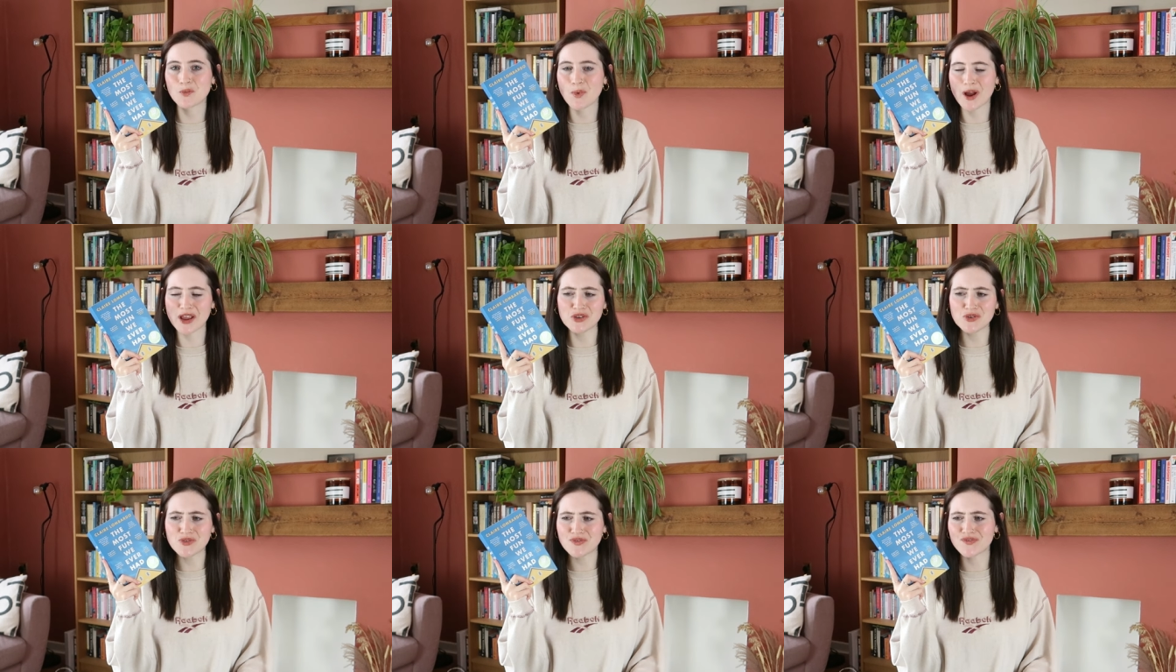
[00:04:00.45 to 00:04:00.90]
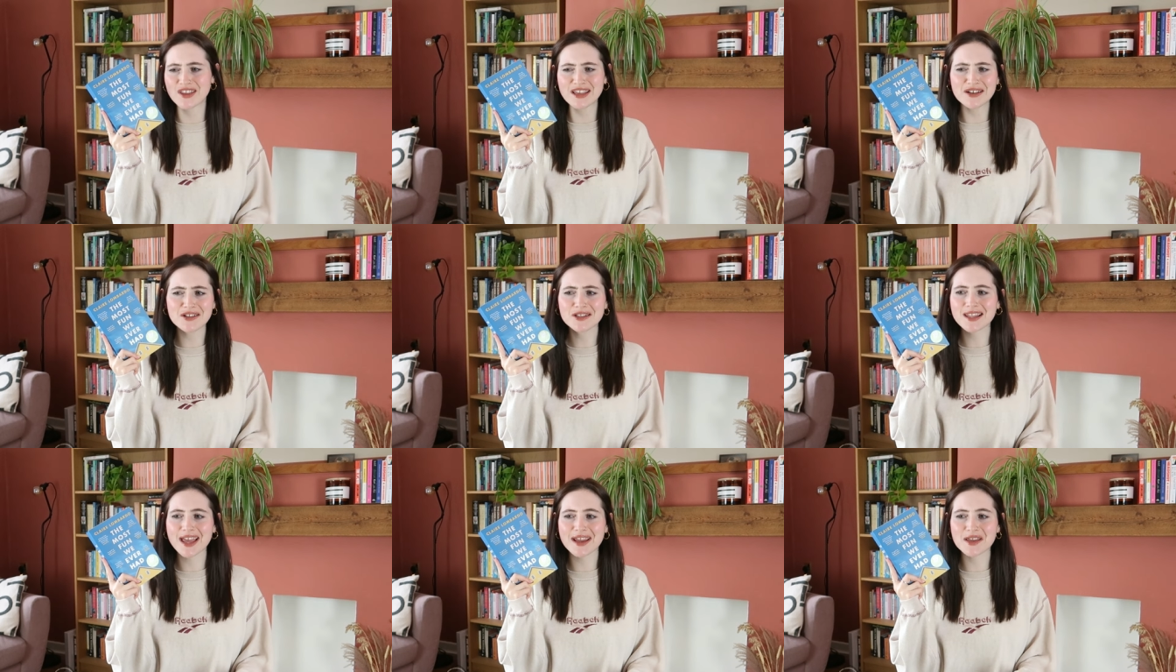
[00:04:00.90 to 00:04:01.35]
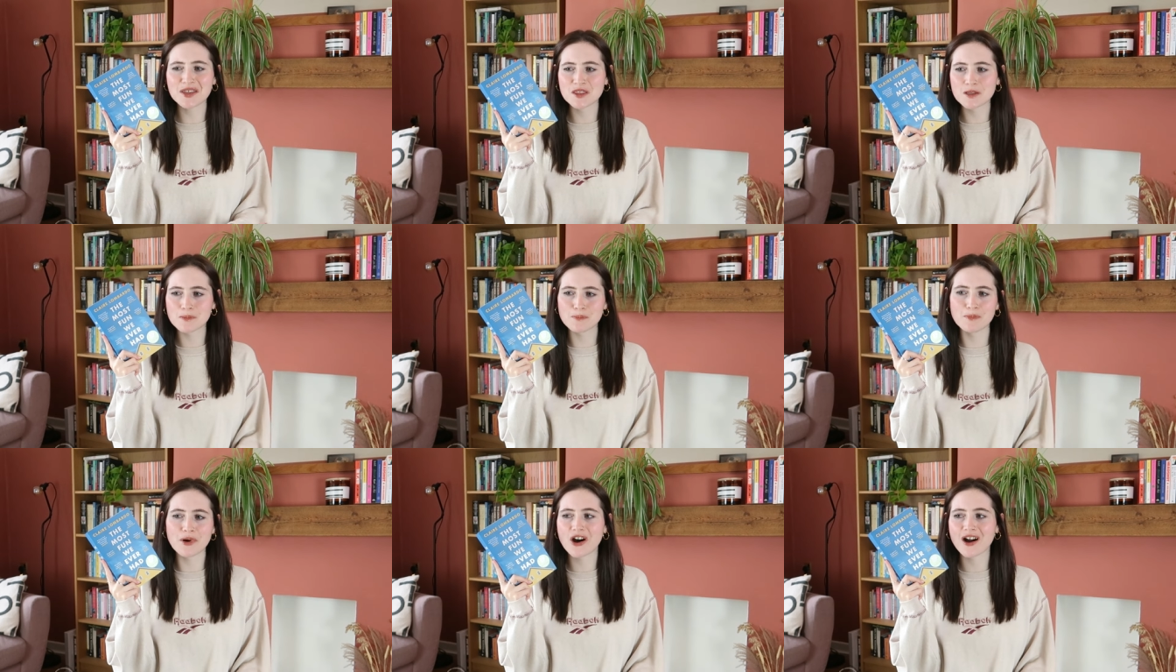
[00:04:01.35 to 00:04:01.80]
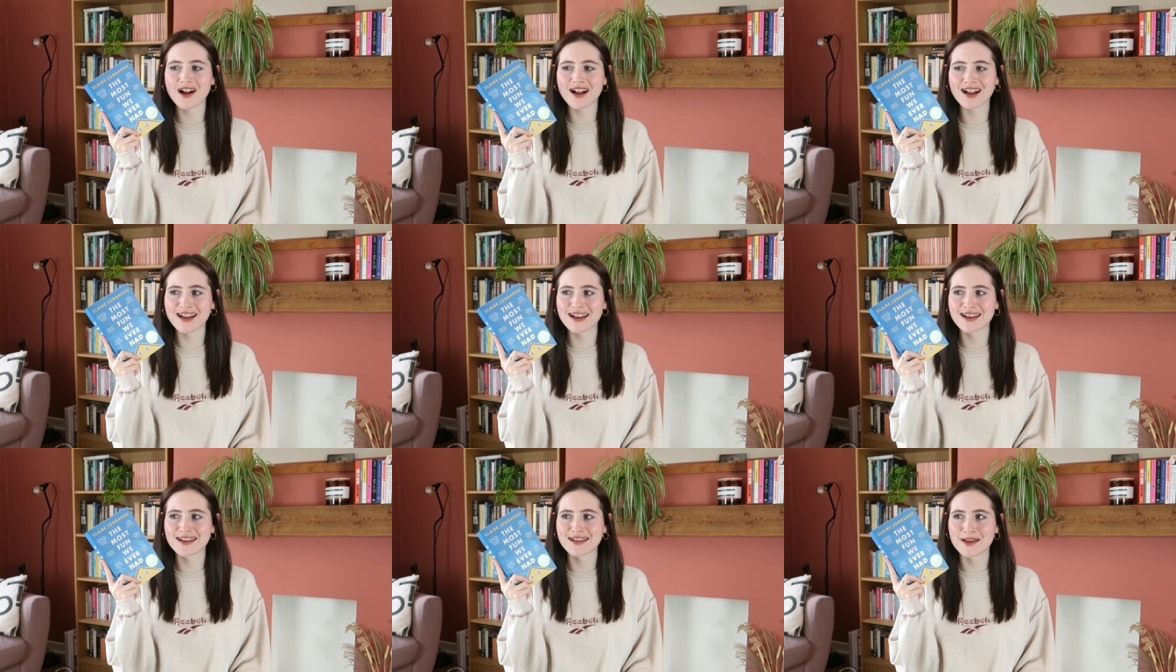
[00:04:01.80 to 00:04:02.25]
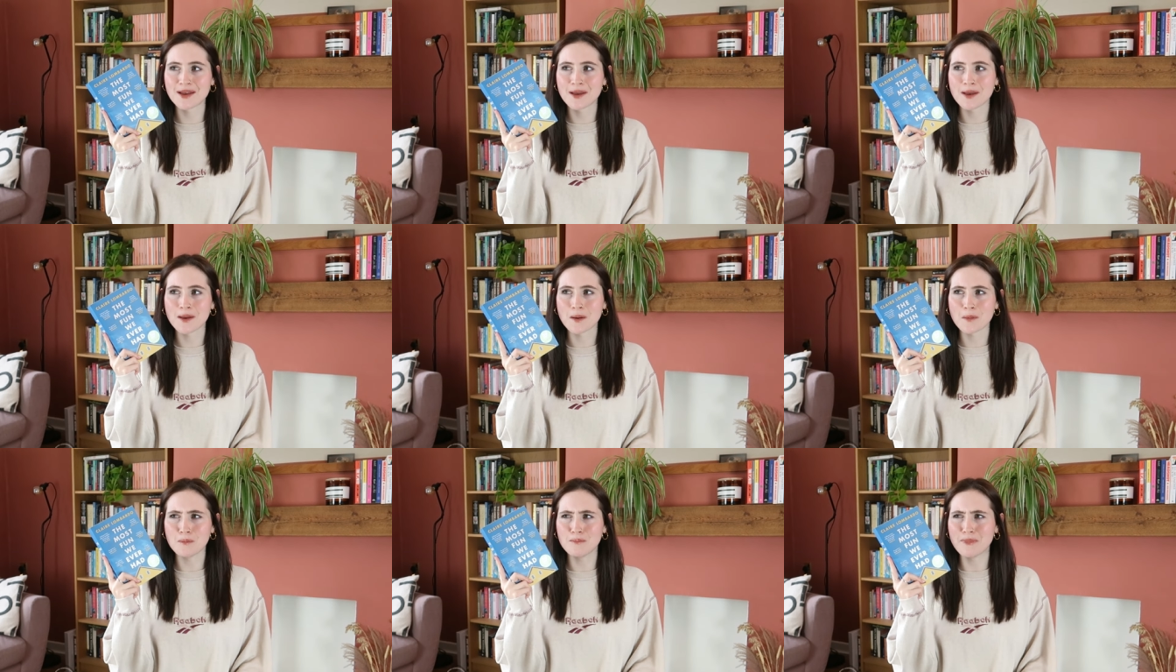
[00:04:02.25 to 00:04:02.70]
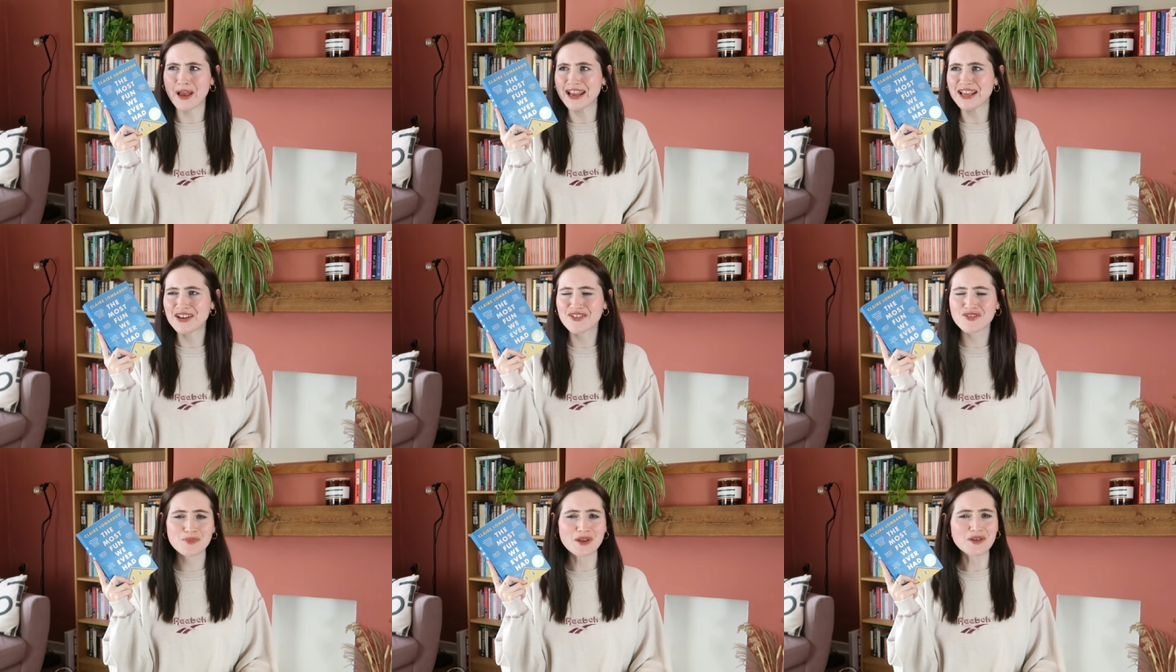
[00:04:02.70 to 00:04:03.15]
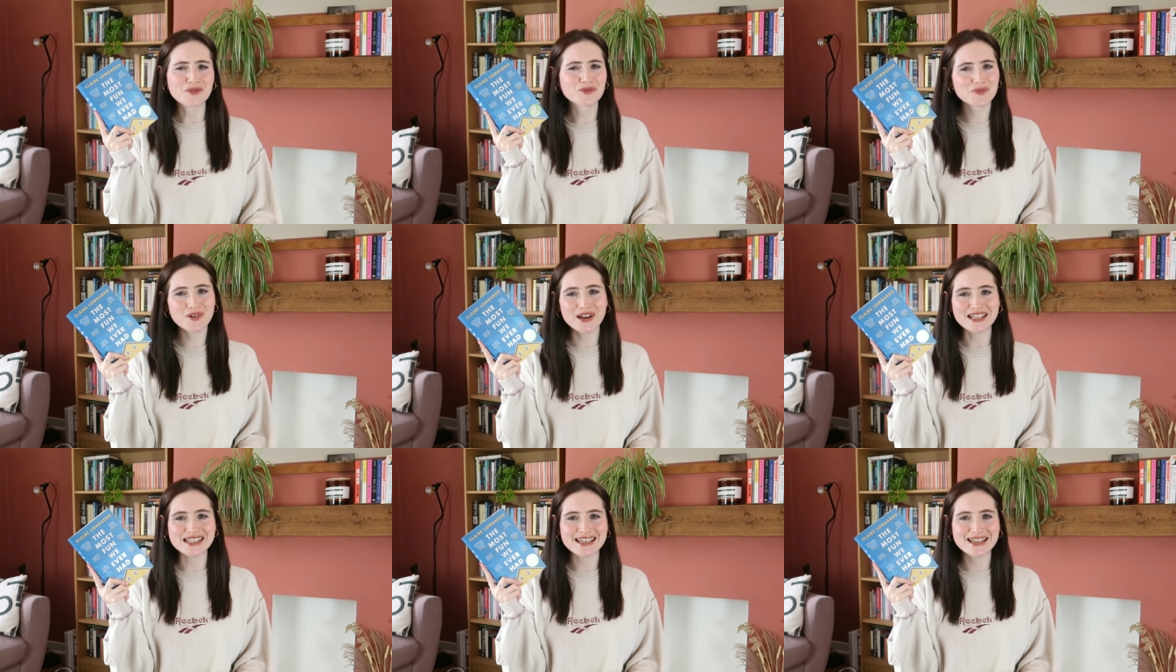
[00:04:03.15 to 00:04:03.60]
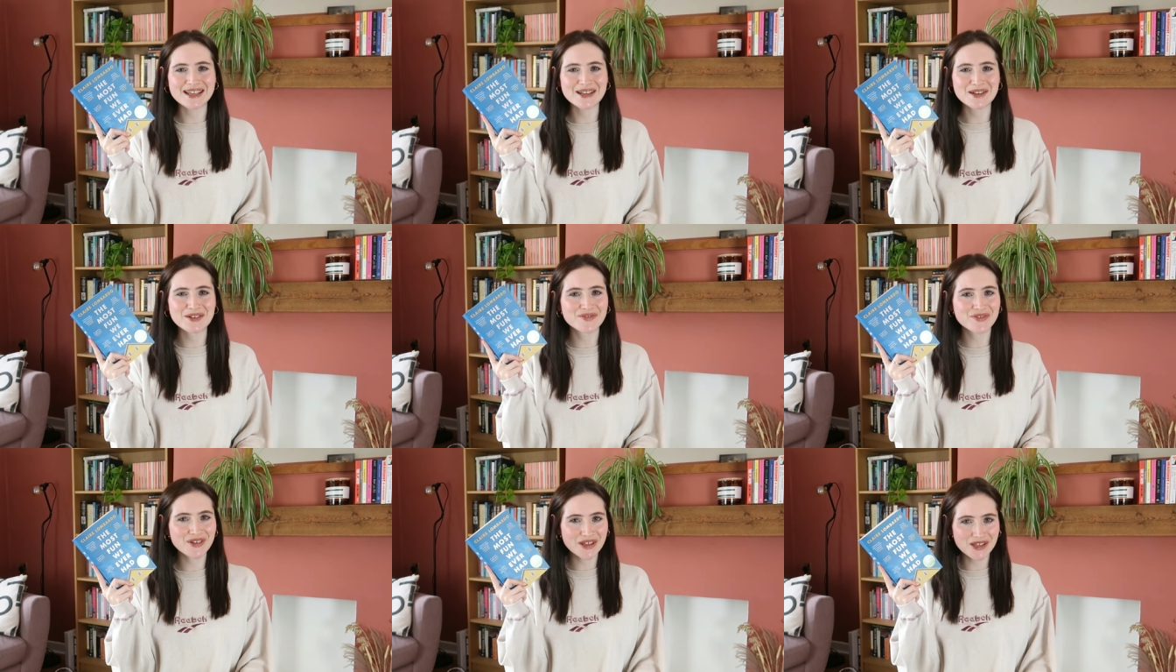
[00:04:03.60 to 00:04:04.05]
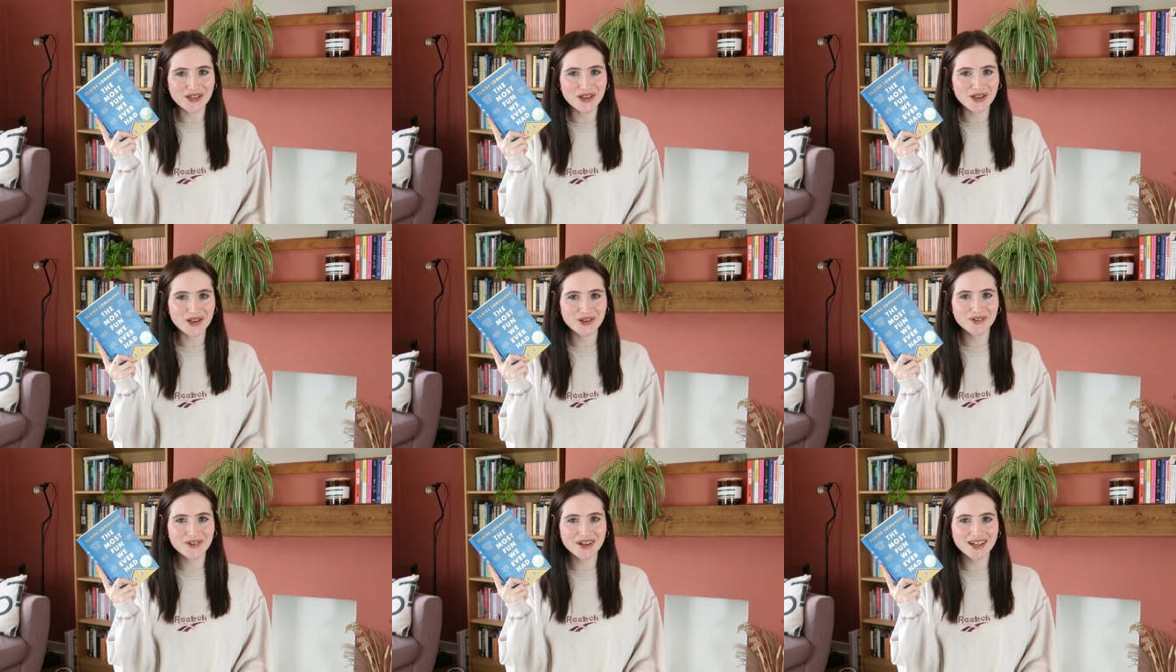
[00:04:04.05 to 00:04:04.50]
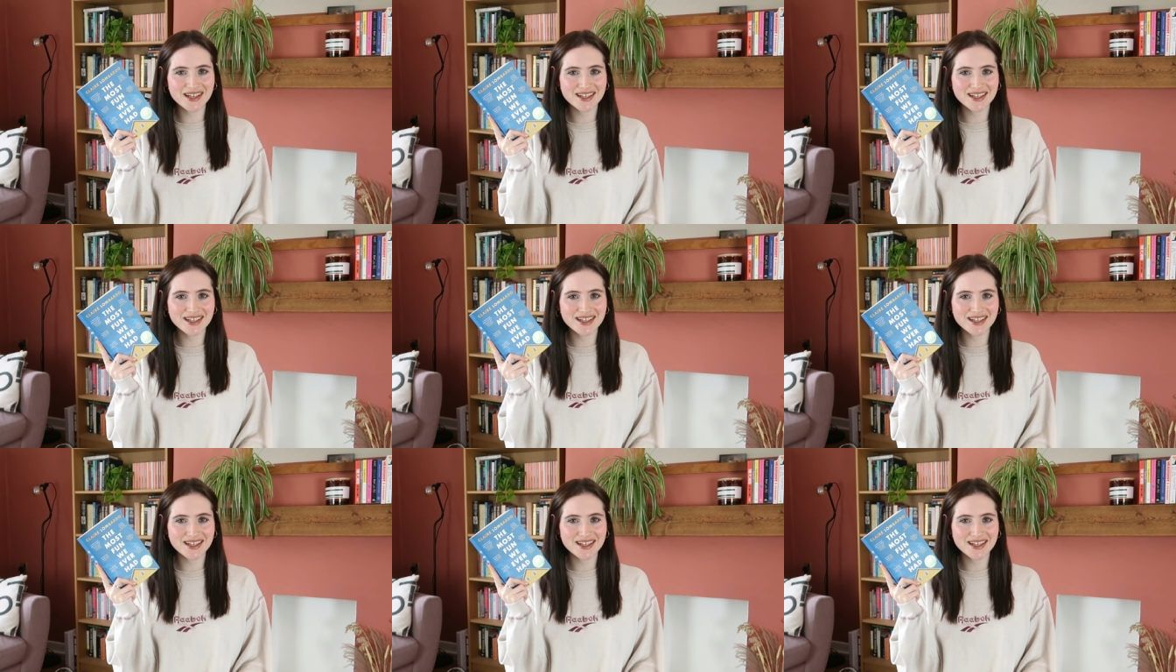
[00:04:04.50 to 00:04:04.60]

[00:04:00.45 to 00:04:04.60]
where you feel like the book may have been written for you.